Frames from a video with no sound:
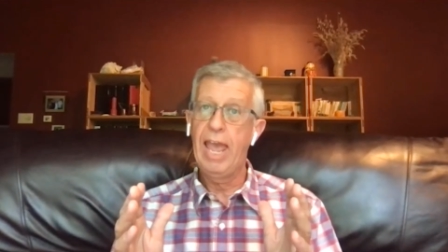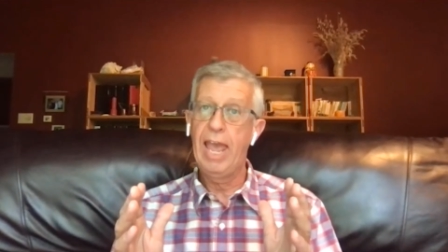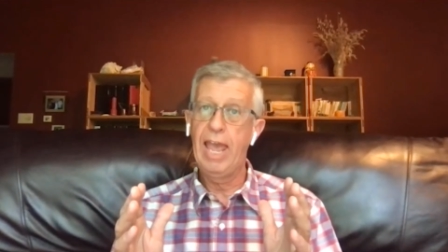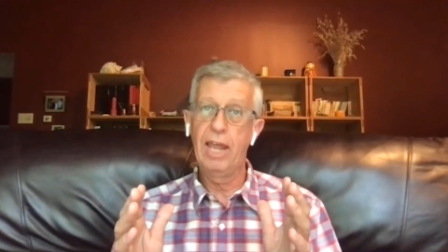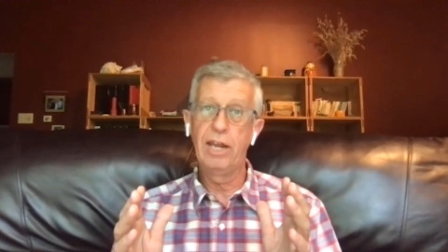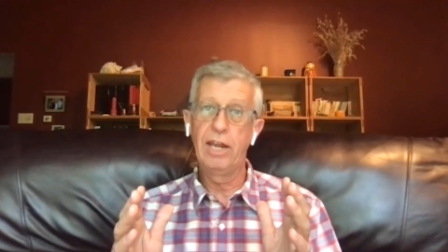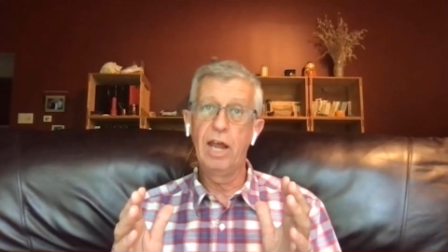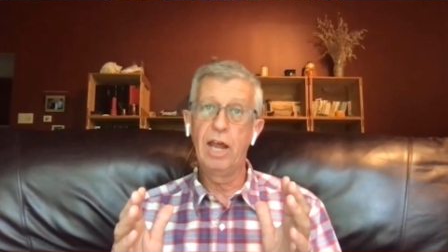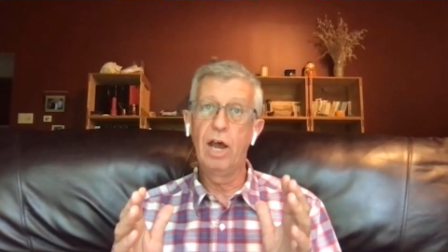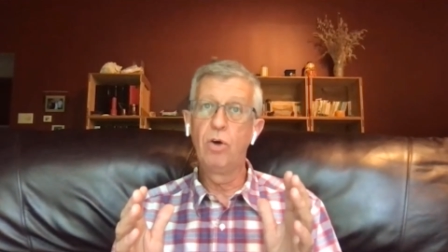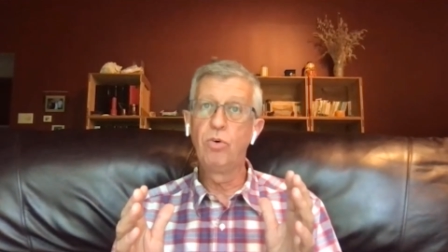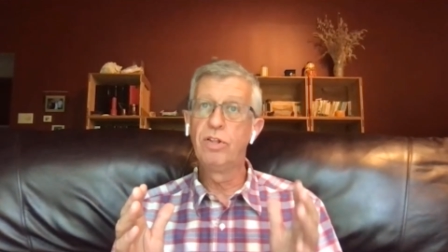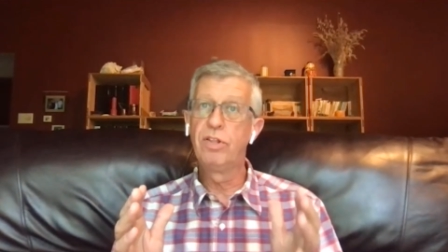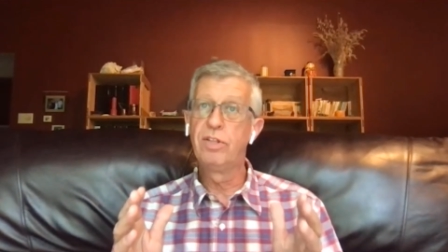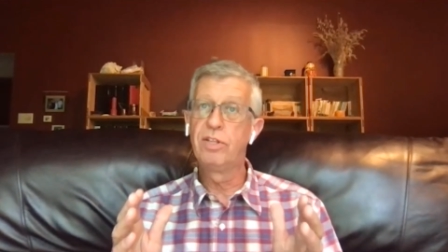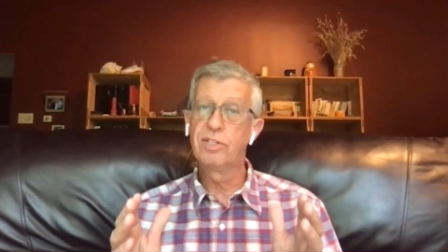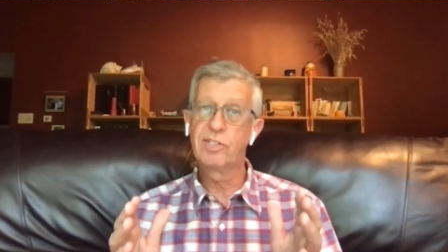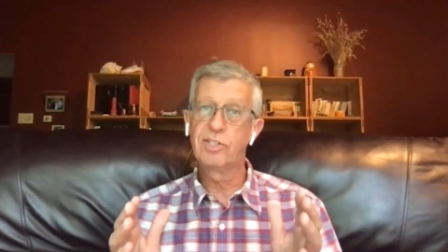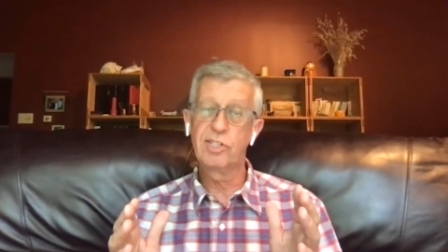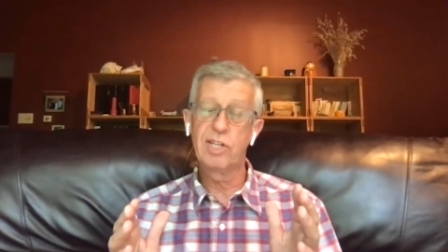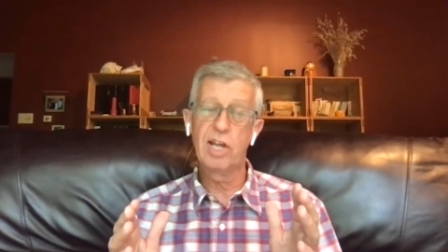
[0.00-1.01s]
And out
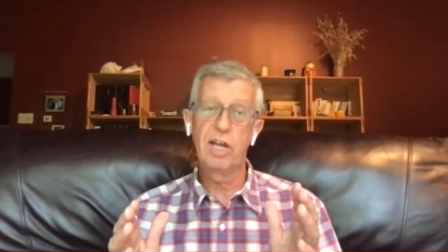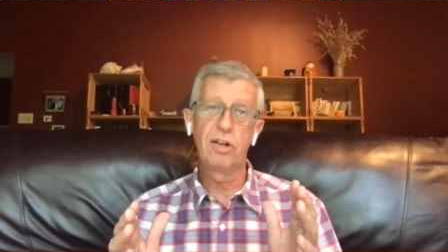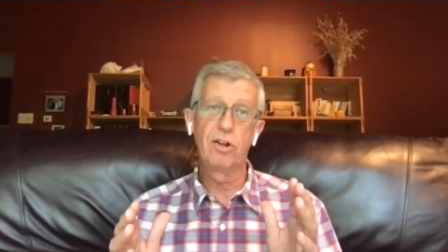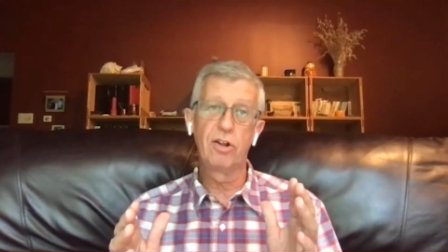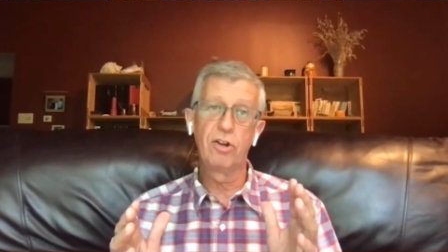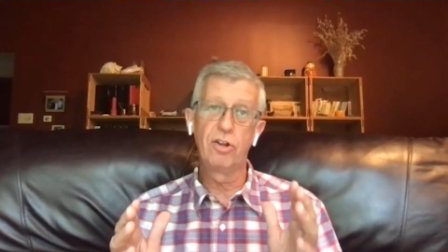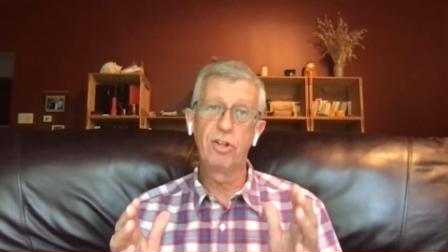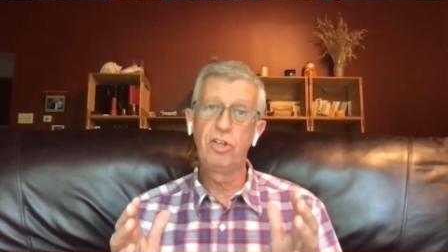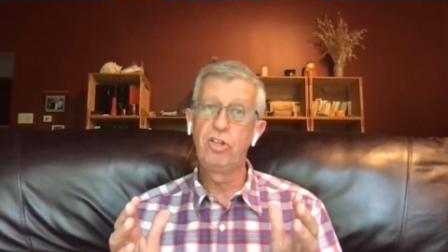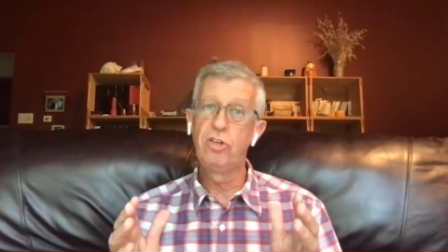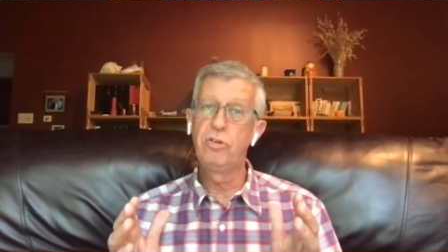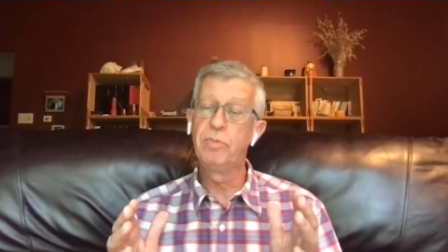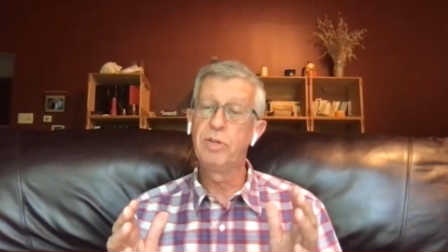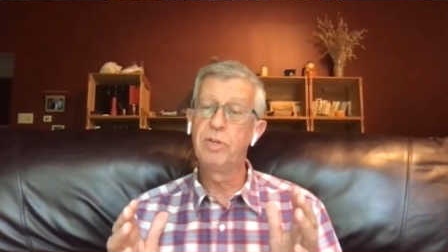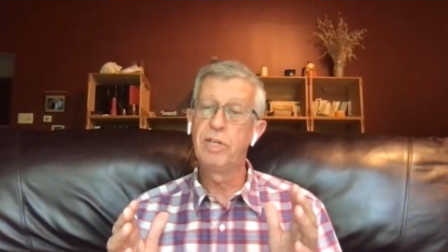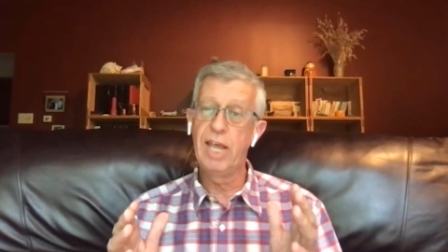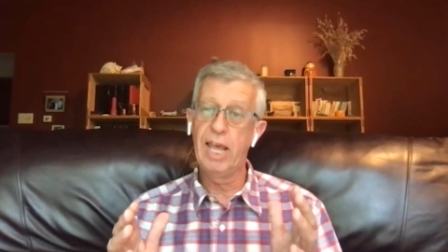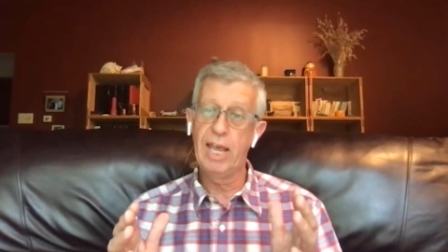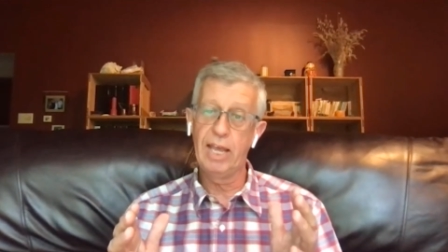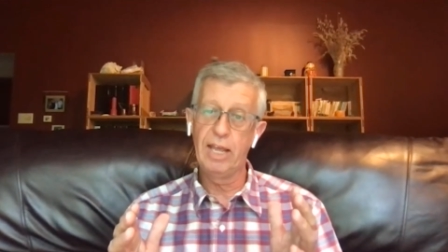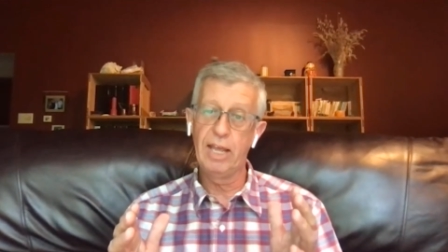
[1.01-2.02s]
in the sun on a
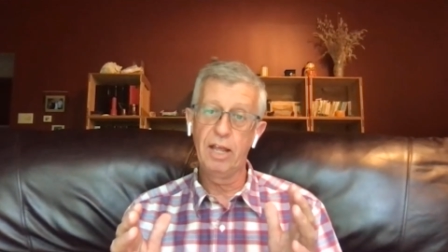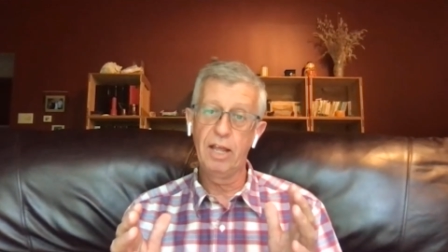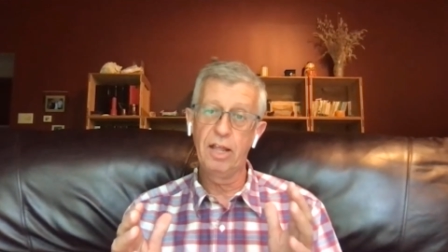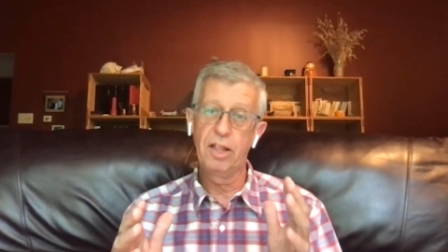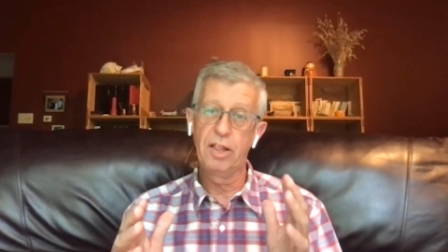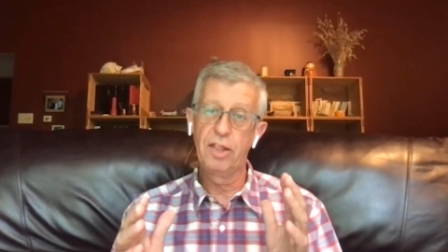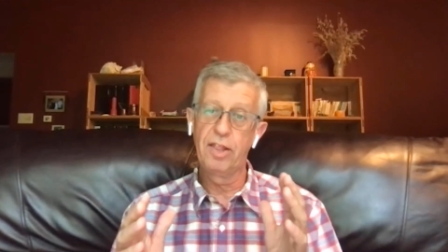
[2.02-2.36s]
humid day,